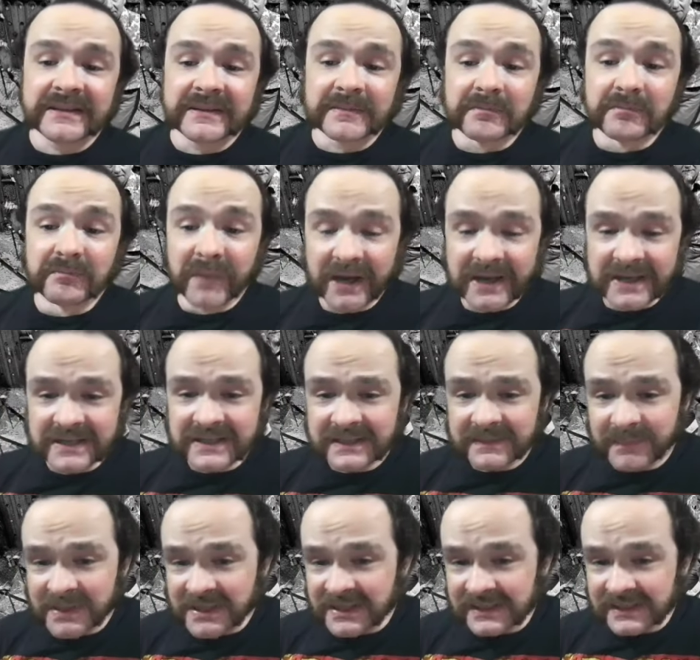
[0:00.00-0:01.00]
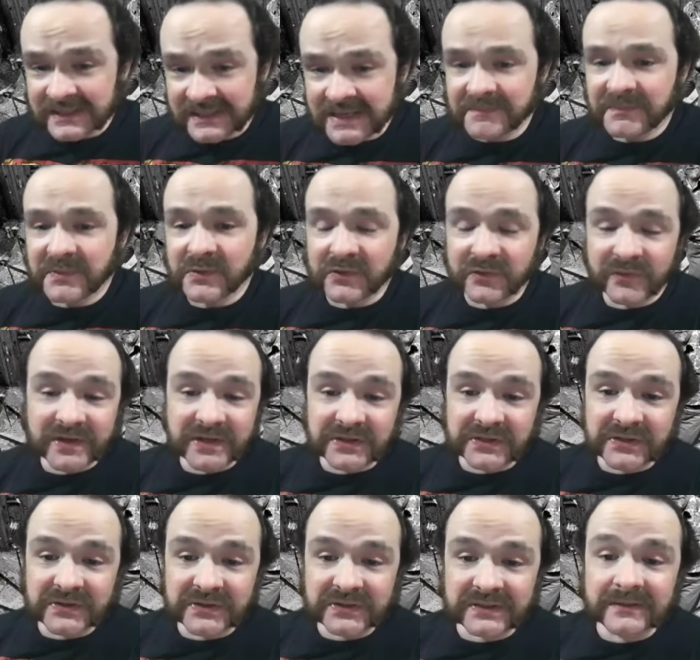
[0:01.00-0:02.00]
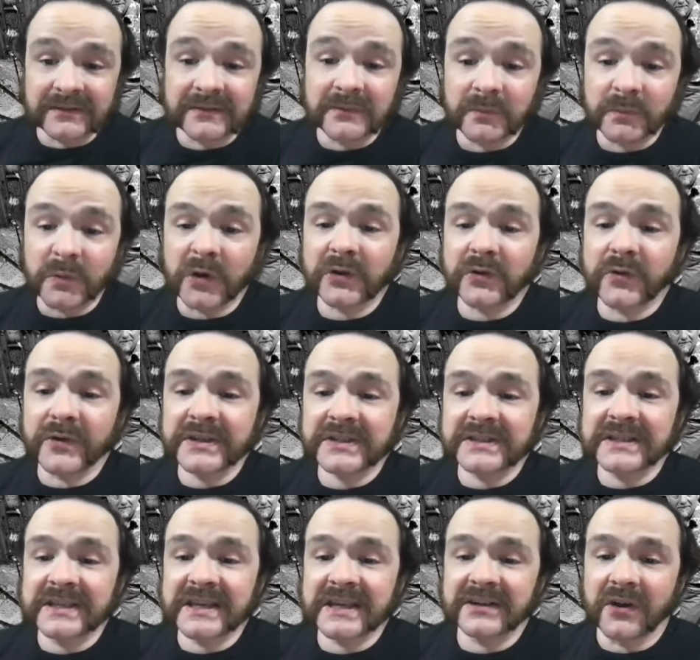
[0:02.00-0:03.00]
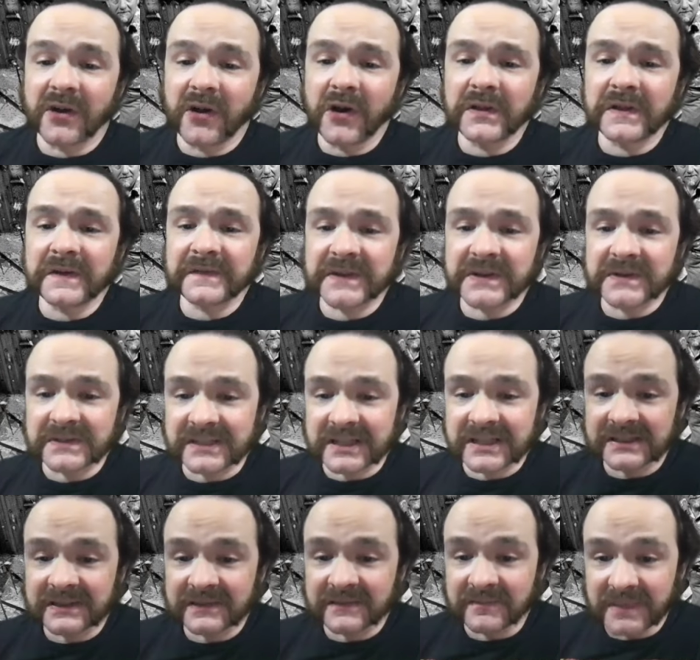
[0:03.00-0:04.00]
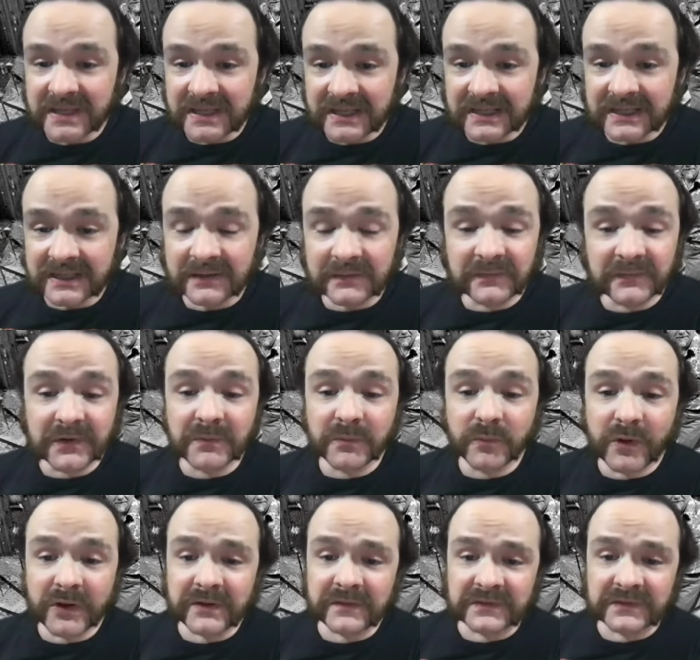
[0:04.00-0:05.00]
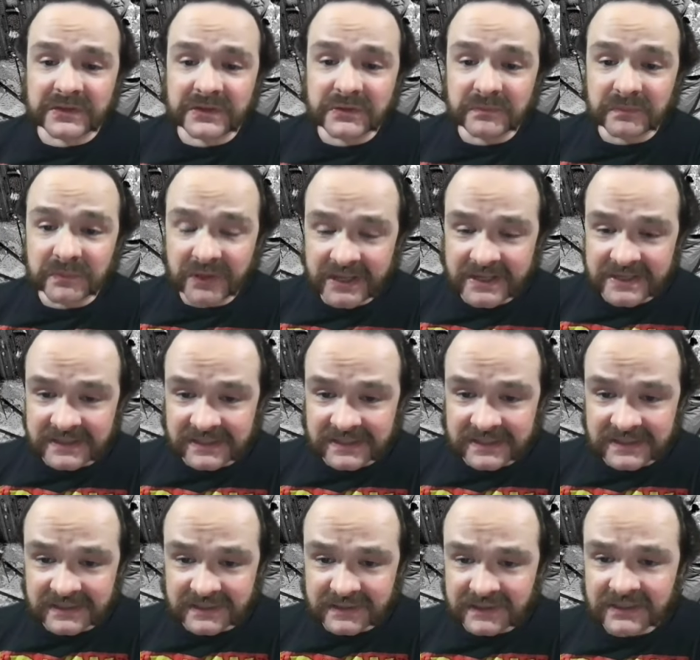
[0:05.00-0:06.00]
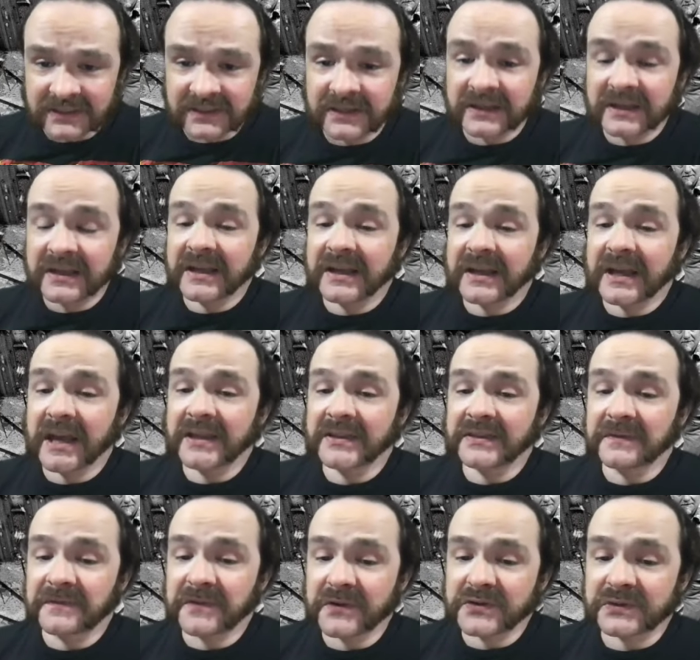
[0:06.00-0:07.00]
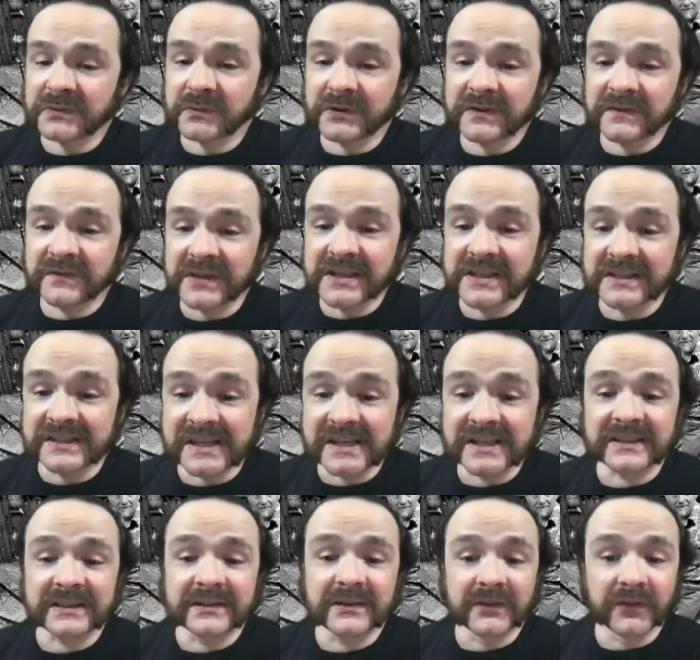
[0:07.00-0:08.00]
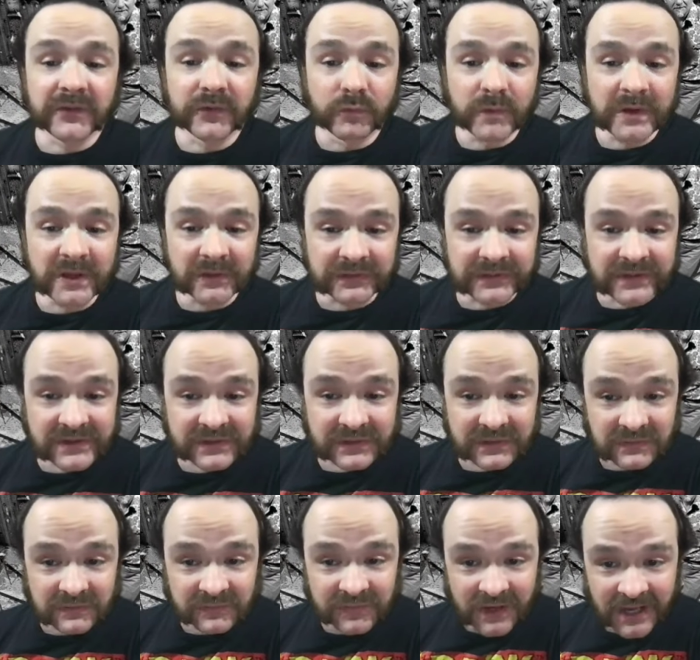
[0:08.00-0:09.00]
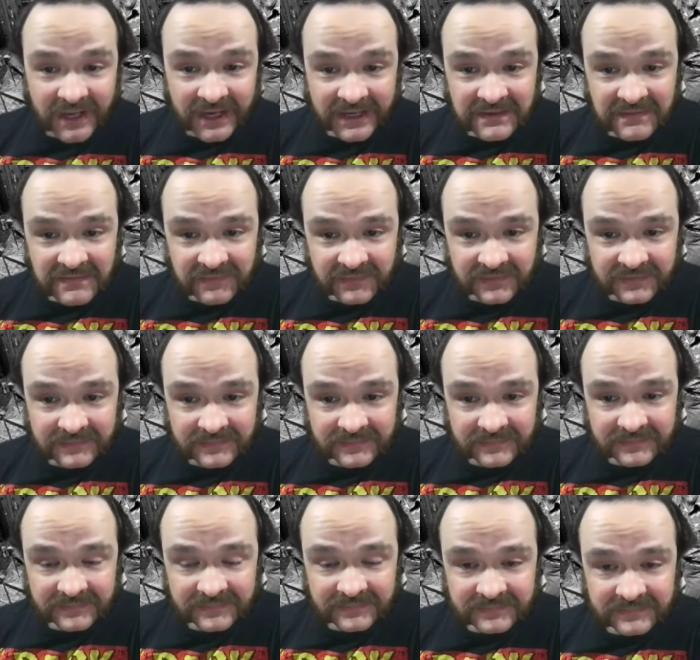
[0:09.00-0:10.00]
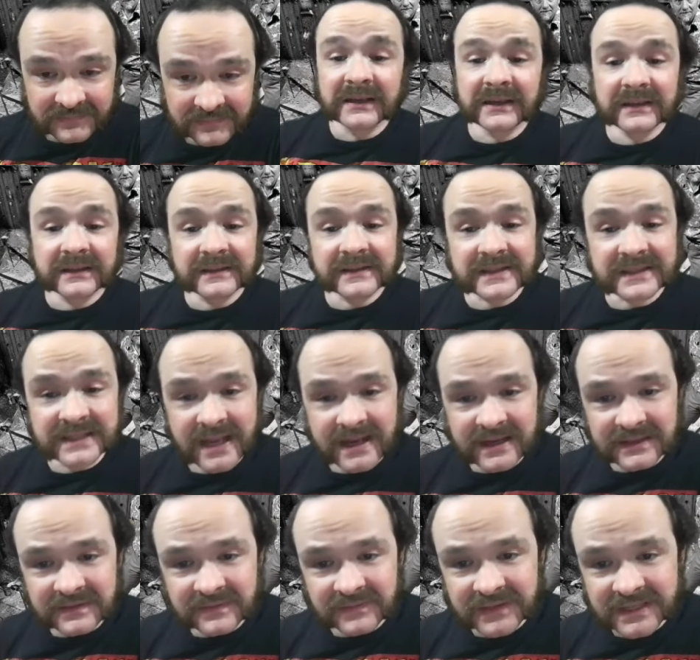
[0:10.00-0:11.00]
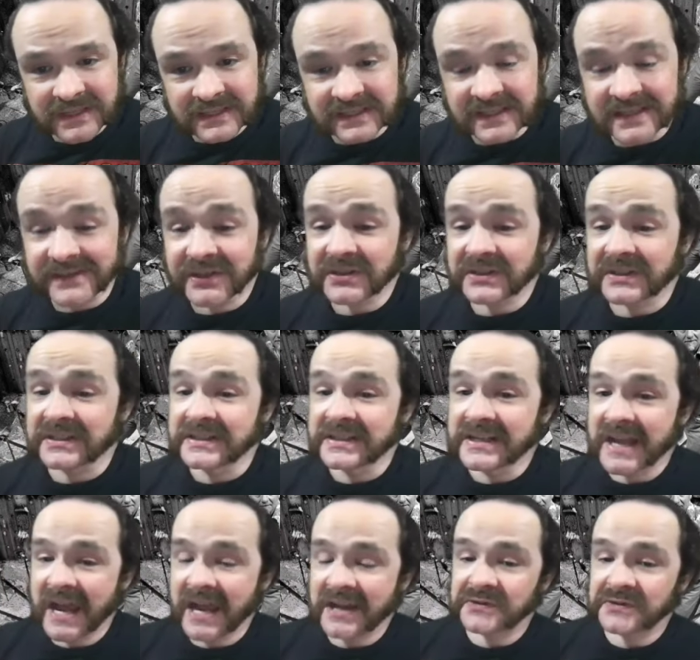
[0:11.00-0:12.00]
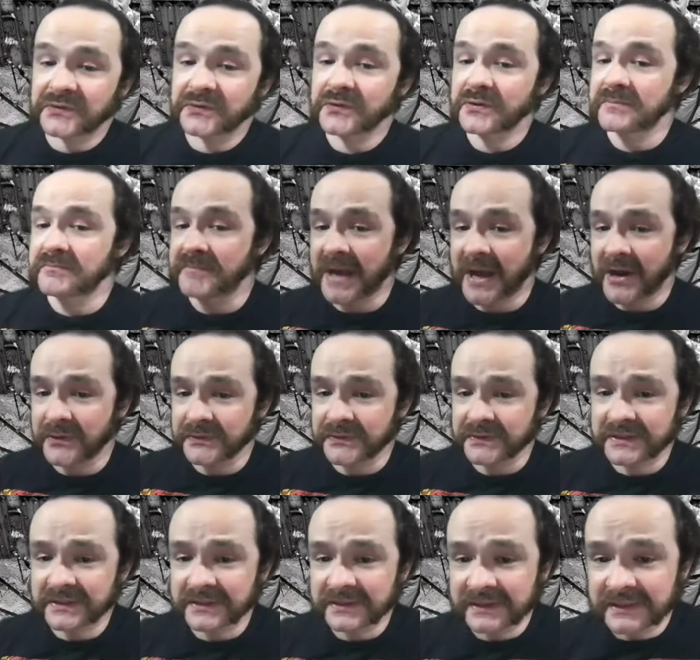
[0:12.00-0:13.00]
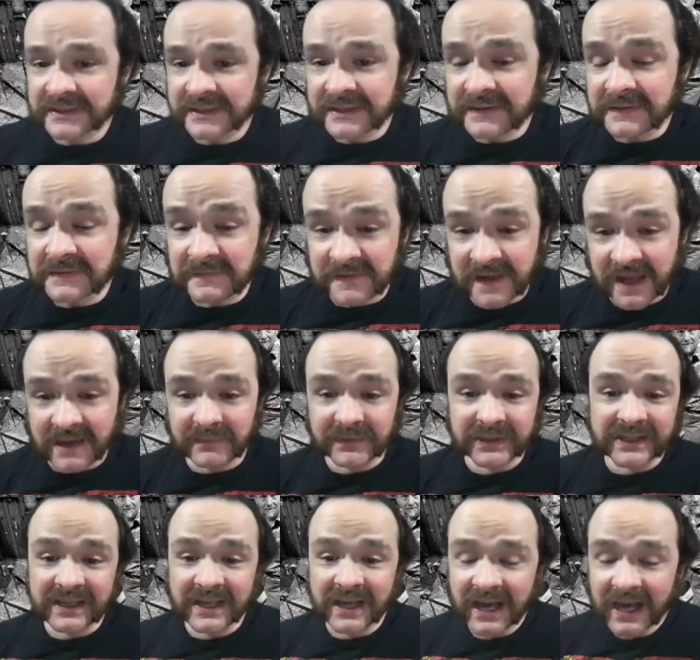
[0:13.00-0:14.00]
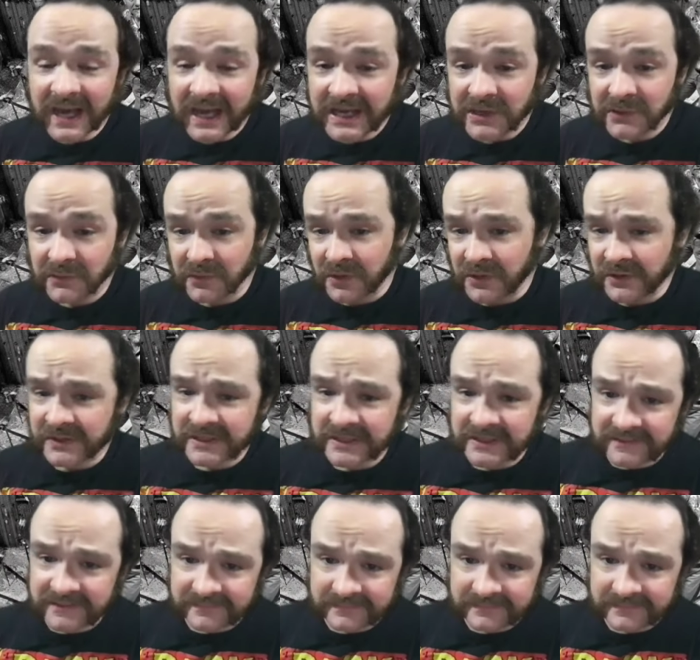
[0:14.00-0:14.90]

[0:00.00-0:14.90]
Mice, being simple creatures, are going to get all of their sense of meaning from one of two places. And the first one of these is the will to survive. The second of these is just natural mouse family hierarchy.